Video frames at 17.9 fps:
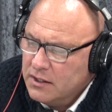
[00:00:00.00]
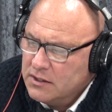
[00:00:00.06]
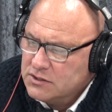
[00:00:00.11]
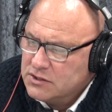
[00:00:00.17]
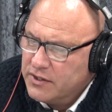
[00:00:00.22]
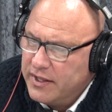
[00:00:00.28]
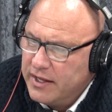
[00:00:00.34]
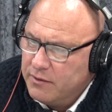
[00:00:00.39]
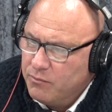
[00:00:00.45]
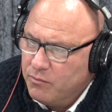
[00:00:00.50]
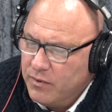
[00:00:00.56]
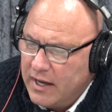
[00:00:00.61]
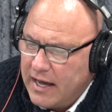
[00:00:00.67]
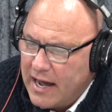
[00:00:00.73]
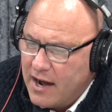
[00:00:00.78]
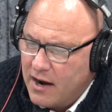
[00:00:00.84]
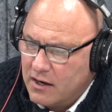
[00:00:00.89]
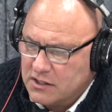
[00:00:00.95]
so that
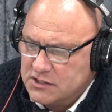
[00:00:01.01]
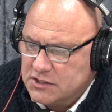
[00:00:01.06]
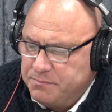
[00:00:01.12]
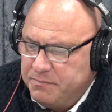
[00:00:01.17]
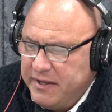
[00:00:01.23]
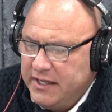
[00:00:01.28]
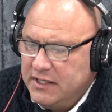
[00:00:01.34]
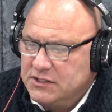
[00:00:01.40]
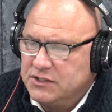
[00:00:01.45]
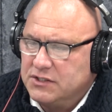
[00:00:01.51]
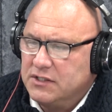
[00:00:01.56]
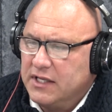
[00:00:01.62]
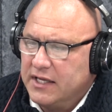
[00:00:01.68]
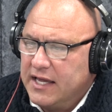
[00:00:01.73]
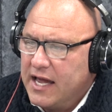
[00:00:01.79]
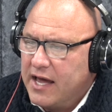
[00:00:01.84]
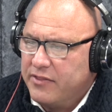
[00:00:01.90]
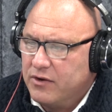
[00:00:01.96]
our speech
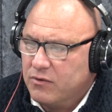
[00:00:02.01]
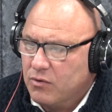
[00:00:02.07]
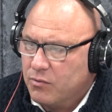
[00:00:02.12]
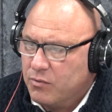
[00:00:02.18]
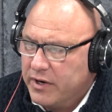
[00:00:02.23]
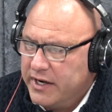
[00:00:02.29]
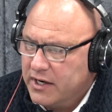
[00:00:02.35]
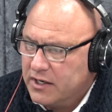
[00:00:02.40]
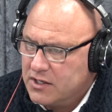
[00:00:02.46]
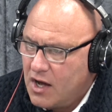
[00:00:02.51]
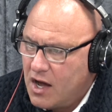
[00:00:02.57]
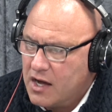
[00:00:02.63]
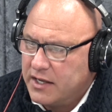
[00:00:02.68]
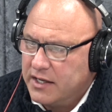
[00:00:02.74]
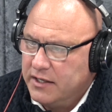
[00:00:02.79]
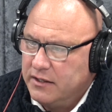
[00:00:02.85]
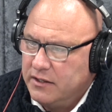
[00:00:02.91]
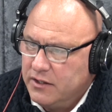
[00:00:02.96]
together, when we're here
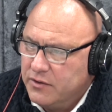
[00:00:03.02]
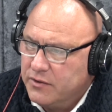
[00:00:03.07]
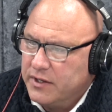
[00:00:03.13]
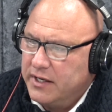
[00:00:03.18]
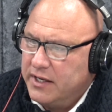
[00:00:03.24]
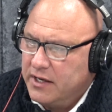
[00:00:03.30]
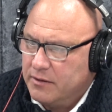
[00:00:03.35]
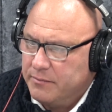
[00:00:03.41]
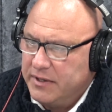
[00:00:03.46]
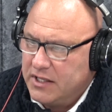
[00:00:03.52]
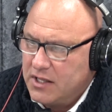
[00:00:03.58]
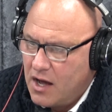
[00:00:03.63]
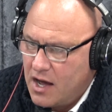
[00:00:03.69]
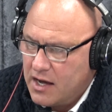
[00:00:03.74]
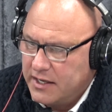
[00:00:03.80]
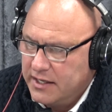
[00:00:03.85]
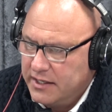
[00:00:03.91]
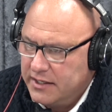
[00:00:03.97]
talking, you can hear me
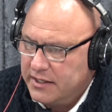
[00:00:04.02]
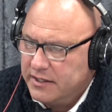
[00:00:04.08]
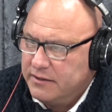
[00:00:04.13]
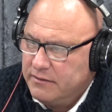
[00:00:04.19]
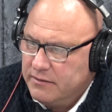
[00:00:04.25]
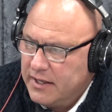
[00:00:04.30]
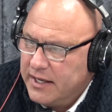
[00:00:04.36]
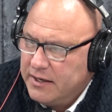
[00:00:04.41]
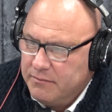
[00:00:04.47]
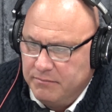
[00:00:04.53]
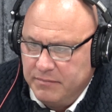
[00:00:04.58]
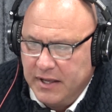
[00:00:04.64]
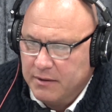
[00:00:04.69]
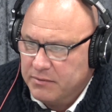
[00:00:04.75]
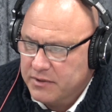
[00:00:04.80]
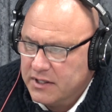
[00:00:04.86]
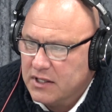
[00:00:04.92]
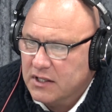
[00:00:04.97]
talking and be
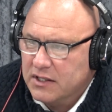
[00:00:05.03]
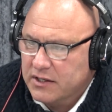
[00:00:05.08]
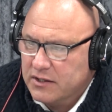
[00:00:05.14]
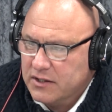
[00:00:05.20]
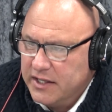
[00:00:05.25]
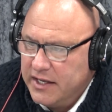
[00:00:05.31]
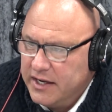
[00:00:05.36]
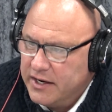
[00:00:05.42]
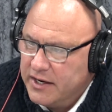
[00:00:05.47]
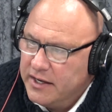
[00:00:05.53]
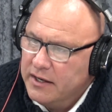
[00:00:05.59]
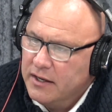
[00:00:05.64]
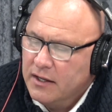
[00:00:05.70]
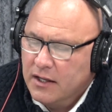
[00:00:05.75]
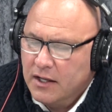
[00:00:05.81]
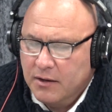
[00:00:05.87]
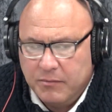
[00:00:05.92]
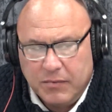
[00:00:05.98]
able to clearly hear it,
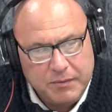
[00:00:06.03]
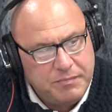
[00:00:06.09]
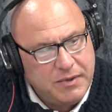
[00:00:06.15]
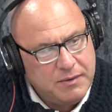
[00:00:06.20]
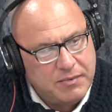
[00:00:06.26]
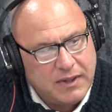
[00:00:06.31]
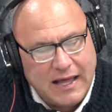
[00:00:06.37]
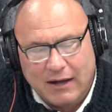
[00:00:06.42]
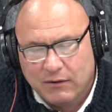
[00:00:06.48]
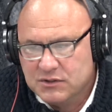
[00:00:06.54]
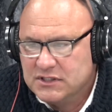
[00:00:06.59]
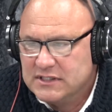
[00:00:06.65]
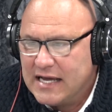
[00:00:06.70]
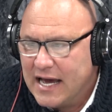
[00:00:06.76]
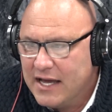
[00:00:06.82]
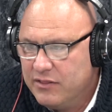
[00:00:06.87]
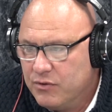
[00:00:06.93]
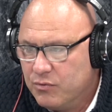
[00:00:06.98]
but people
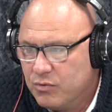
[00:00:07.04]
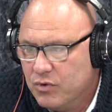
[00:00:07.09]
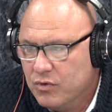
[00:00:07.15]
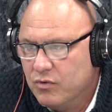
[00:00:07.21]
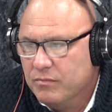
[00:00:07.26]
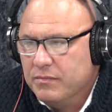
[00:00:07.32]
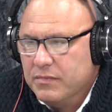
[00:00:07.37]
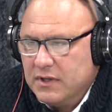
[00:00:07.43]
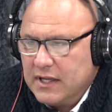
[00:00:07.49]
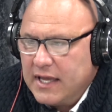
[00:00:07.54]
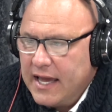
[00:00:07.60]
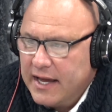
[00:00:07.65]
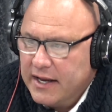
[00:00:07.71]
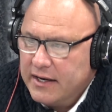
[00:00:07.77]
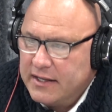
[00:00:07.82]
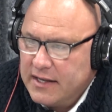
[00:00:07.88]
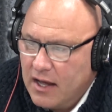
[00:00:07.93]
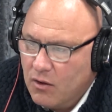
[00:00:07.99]
outside the room
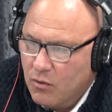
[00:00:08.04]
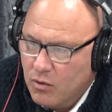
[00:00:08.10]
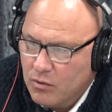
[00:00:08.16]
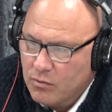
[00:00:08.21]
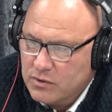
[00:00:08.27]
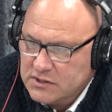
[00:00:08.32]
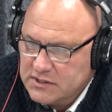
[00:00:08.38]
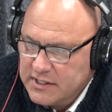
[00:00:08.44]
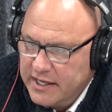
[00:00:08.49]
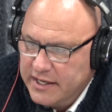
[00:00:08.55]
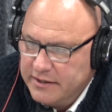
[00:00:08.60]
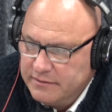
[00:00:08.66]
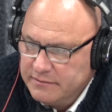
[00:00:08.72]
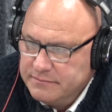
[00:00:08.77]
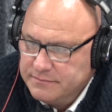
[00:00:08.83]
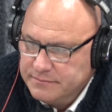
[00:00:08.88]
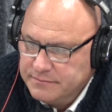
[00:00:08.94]
can't tell what we're saying.